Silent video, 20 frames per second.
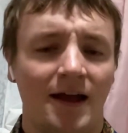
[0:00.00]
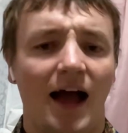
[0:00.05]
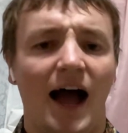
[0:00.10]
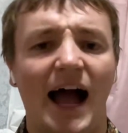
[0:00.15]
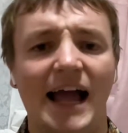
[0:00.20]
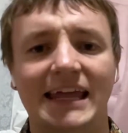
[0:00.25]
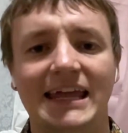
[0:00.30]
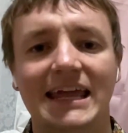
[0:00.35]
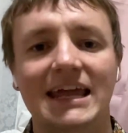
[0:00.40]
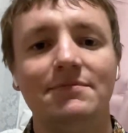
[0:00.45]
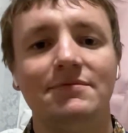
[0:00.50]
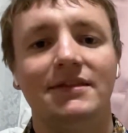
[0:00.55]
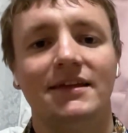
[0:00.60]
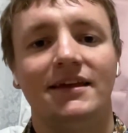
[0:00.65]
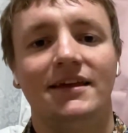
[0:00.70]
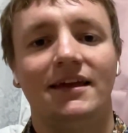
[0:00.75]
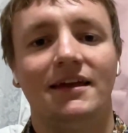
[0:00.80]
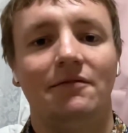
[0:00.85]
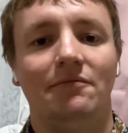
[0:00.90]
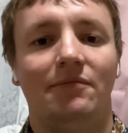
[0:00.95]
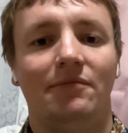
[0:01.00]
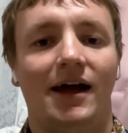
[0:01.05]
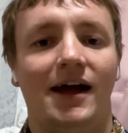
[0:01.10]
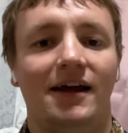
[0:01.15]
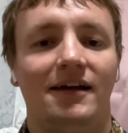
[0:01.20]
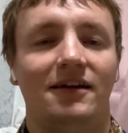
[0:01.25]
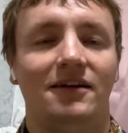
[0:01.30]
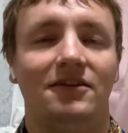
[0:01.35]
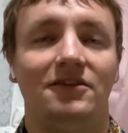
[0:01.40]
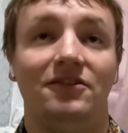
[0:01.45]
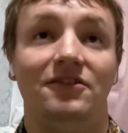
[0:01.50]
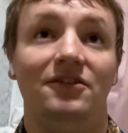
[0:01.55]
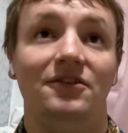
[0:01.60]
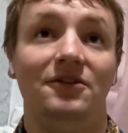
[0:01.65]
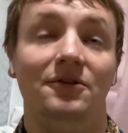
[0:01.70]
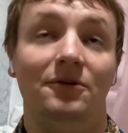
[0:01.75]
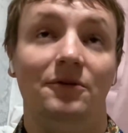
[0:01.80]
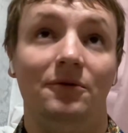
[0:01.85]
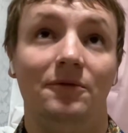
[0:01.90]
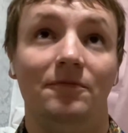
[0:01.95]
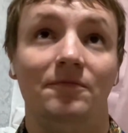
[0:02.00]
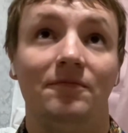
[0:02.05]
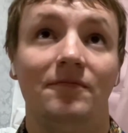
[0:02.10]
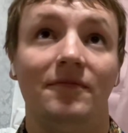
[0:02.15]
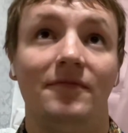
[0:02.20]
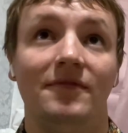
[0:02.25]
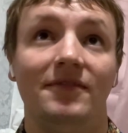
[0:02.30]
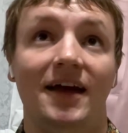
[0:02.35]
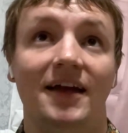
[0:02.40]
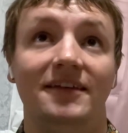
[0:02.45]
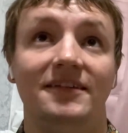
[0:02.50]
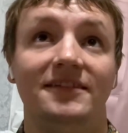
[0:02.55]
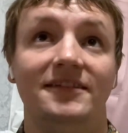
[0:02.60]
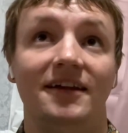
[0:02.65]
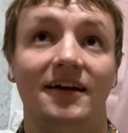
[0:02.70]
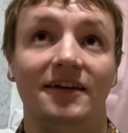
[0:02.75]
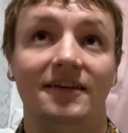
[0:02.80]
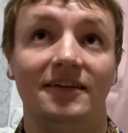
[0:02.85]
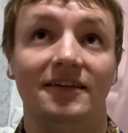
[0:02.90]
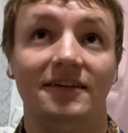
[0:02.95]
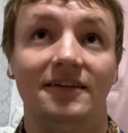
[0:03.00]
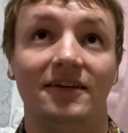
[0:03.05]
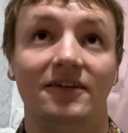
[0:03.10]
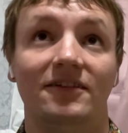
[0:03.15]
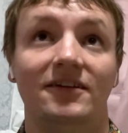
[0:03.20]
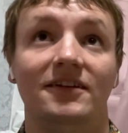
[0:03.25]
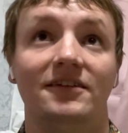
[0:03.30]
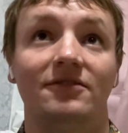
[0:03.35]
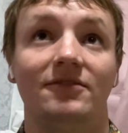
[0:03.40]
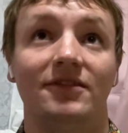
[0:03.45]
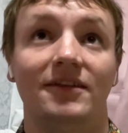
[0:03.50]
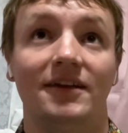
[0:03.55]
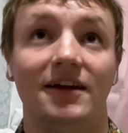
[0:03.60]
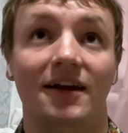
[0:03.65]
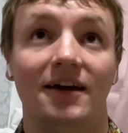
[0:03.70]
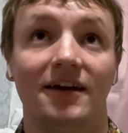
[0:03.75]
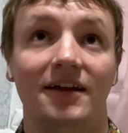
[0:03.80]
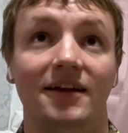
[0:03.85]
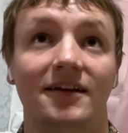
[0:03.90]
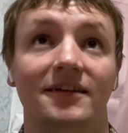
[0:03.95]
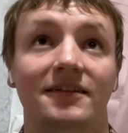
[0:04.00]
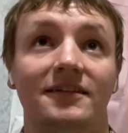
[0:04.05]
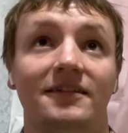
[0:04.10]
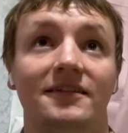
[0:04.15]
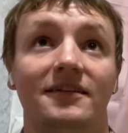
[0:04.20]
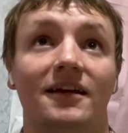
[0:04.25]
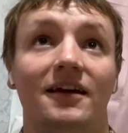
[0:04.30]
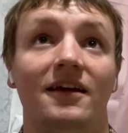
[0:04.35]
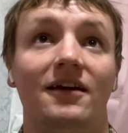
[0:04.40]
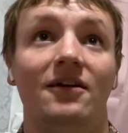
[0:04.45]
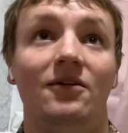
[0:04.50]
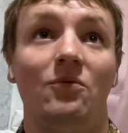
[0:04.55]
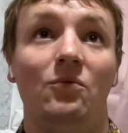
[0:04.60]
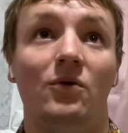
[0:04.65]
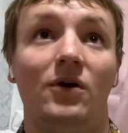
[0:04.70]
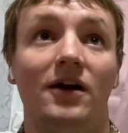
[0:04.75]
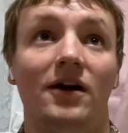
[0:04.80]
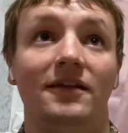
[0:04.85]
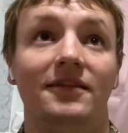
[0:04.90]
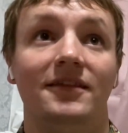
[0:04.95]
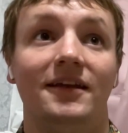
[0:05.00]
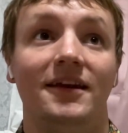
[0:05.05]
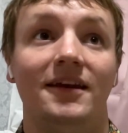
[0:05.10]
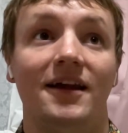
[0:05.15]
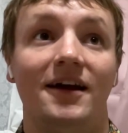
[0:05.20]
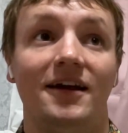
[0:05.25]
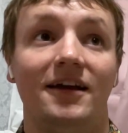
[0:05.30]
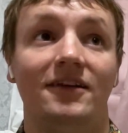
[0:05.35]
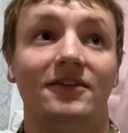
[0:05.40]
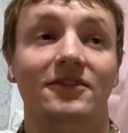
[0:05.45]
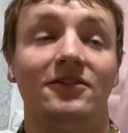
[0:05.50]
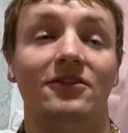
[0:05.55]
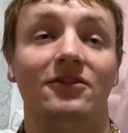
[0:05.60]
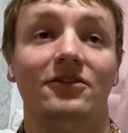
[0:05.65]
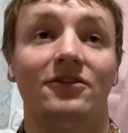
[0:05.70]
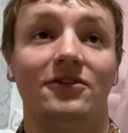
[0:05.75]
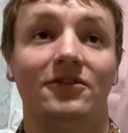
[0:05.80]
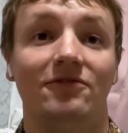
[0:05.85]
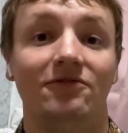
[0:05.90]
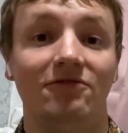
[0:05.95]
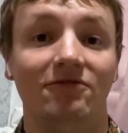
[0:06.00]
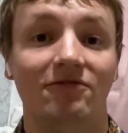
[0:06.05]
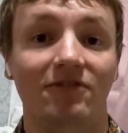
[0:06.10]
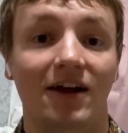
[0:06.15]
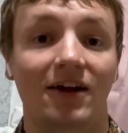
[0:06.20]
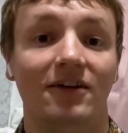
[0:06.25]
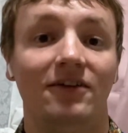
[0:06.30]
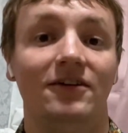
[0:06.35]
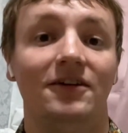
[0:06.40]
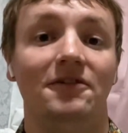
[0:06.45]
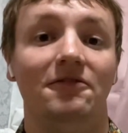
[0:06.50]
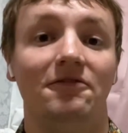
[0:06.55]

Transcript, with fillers: I keep thinking back to that Sun series with the Nuggets, where the Nuggets looked very,